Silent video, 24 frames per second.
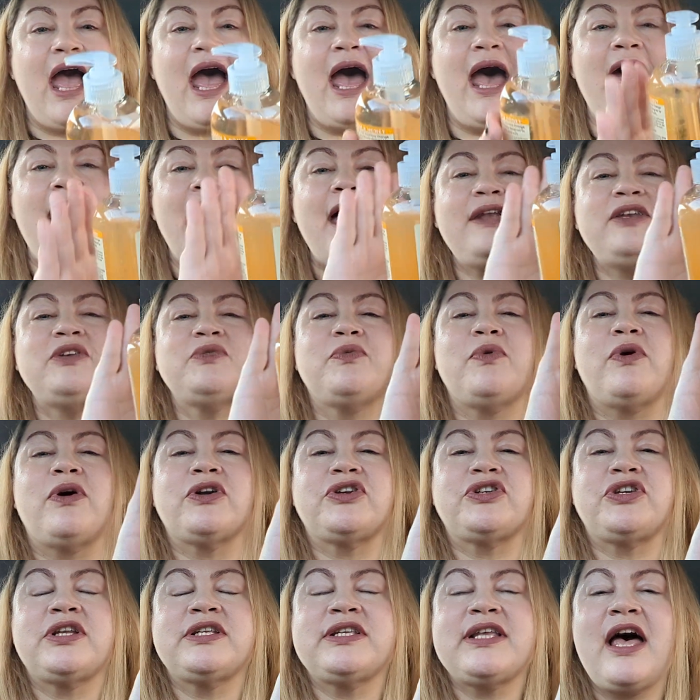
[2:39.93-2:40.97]
hand
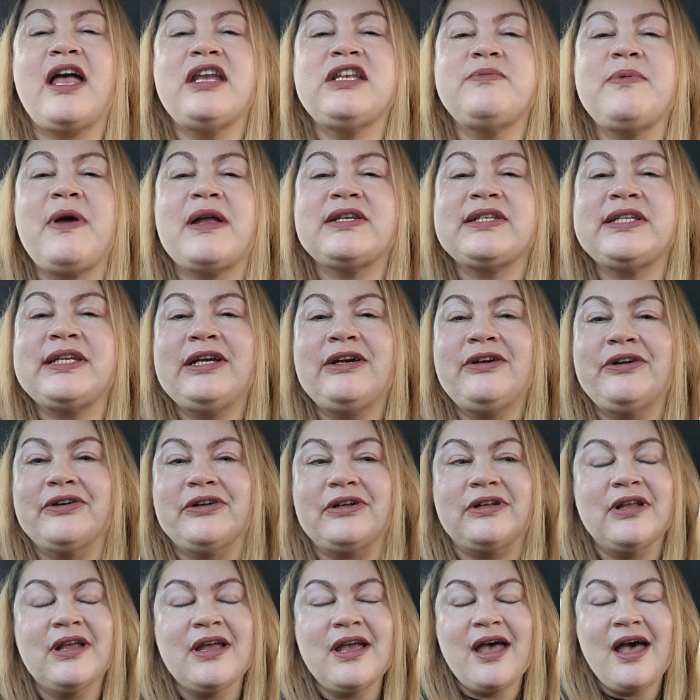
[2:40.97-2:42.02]
wash, and it's
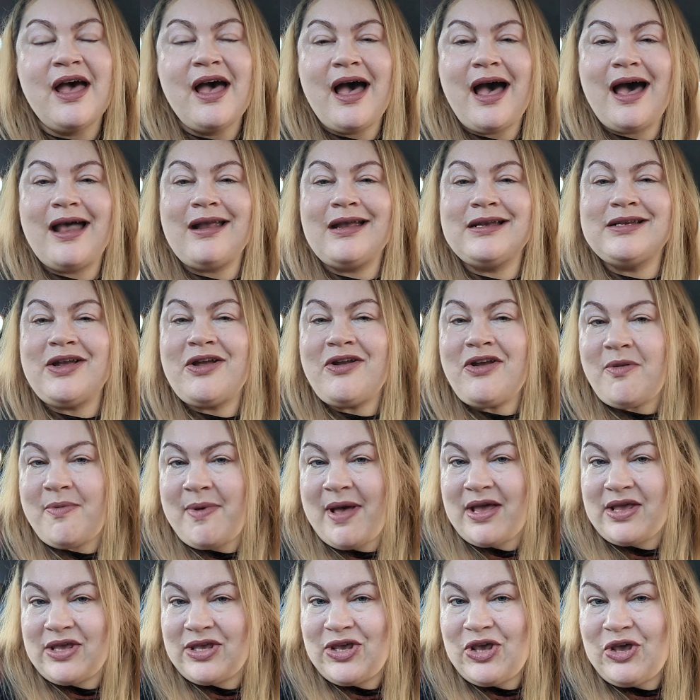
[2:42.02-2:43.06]
antibacterial. And I don't know
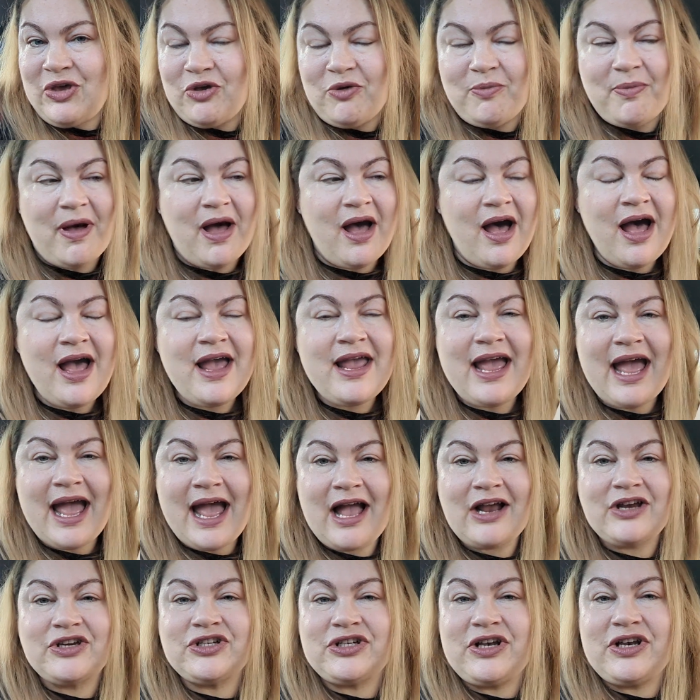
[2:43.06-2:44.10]
about you, but I
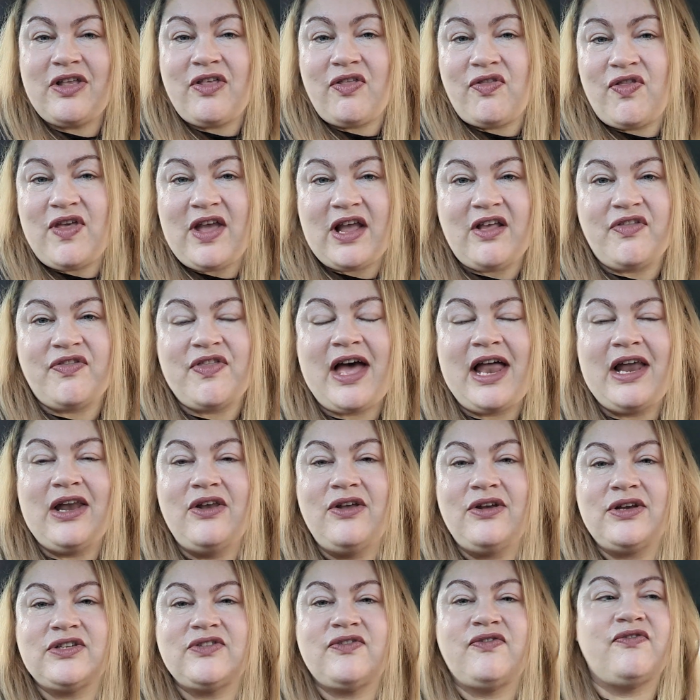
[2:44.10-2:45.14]
actually think that
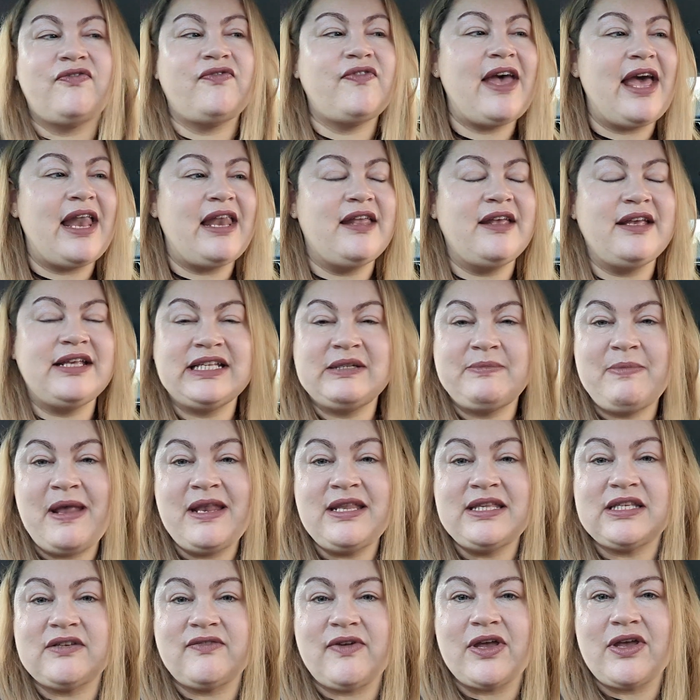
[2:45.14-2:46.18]
looks fairly
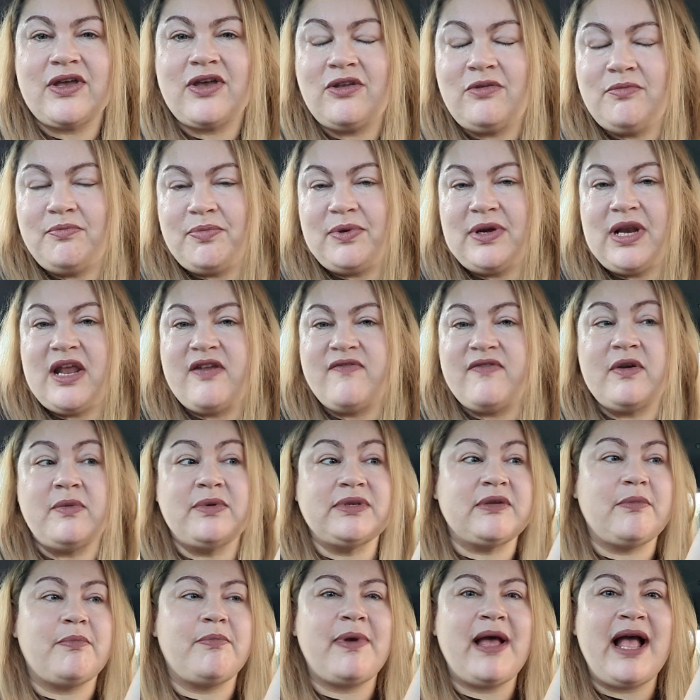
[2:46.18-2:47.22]
expensive. I couldn't believe it
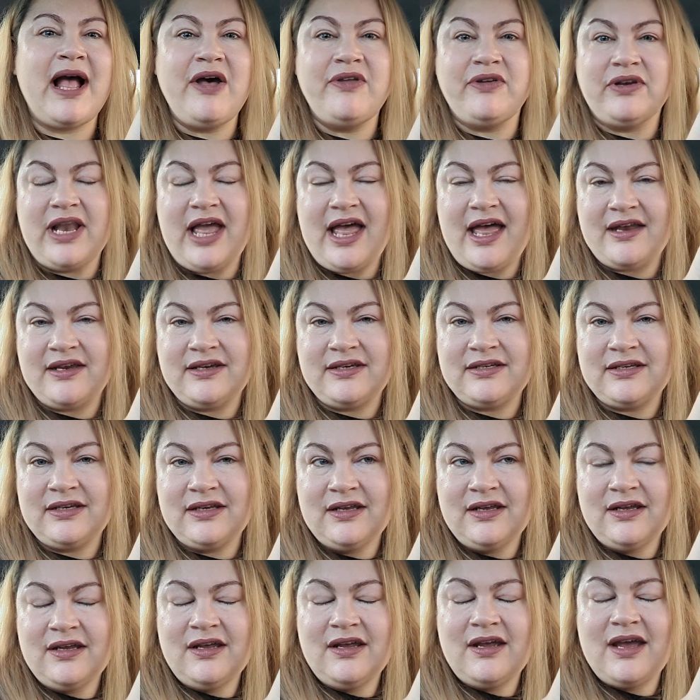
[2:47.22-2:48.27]
was at Poundland,
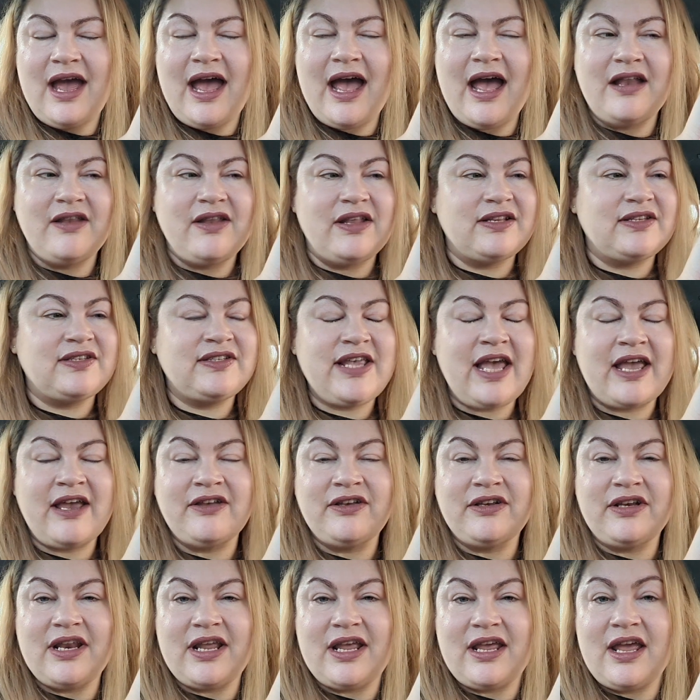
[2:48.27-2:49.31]
and
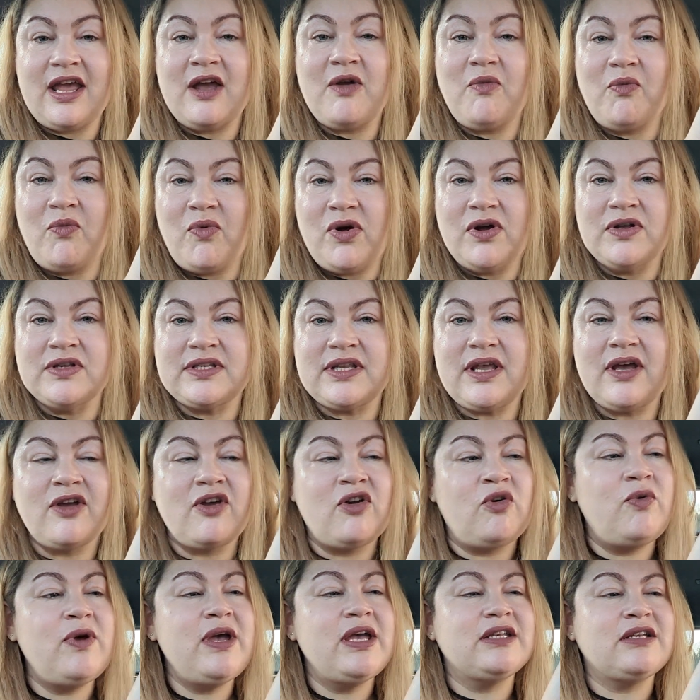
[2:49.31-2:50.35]
secondly, it was
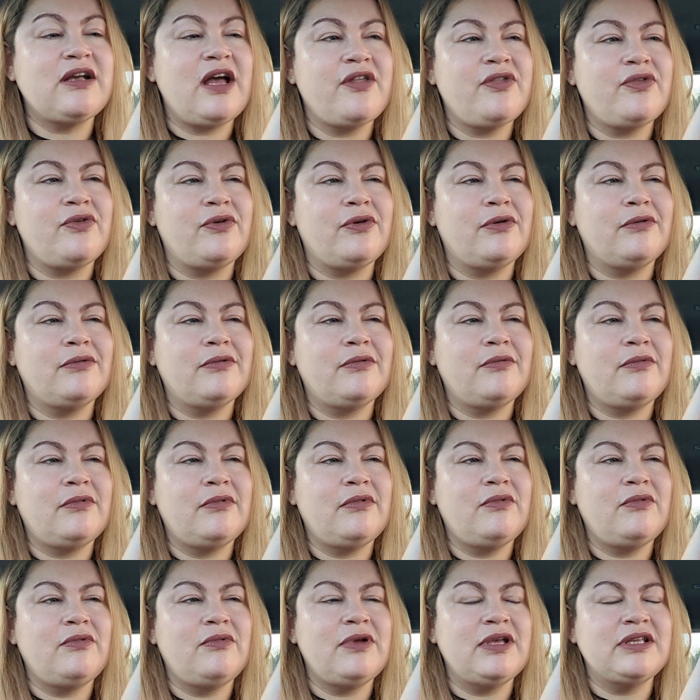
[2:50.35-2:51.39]
£1. I thought,
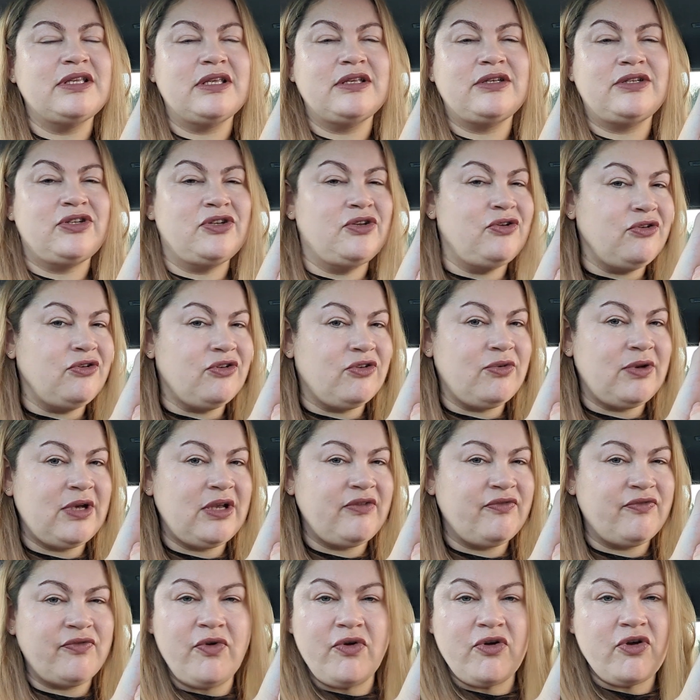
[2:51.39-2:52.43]
is it £2,
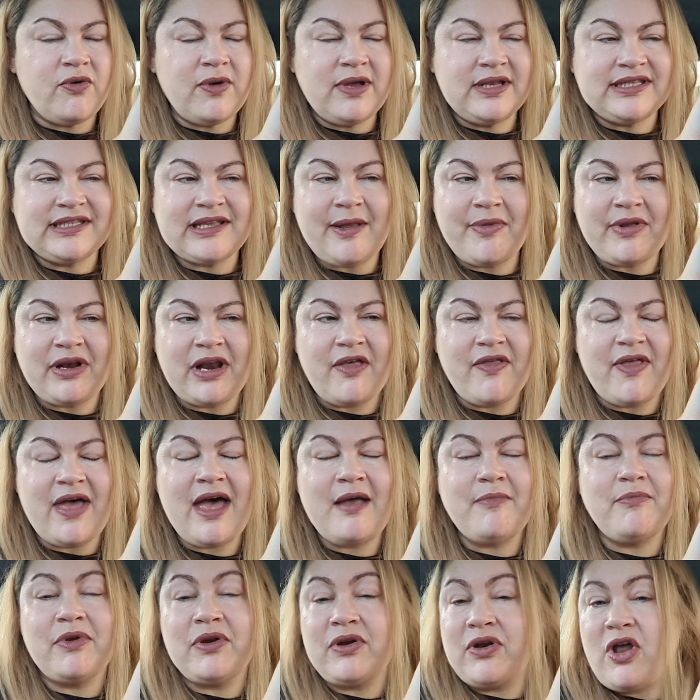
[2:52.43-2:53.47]
£4, something like
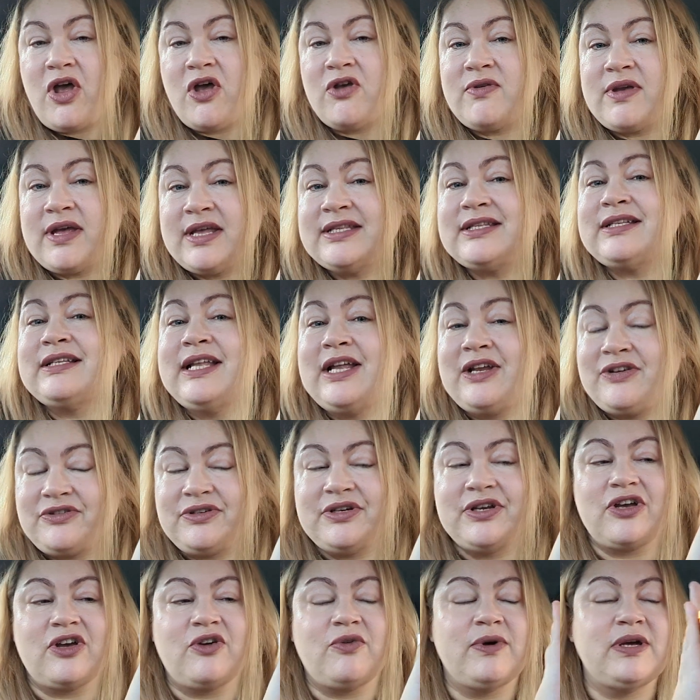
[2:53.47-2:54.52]
that? But no, it's
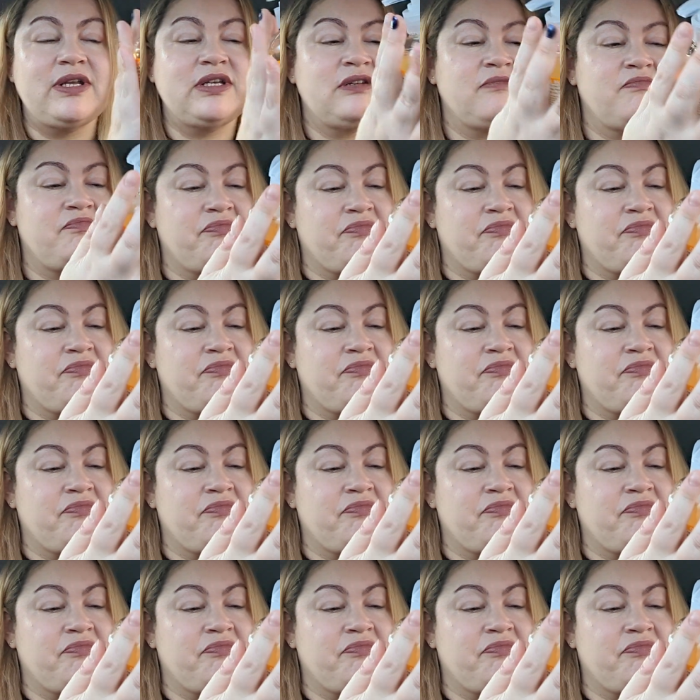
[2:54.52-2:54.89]
literally £1.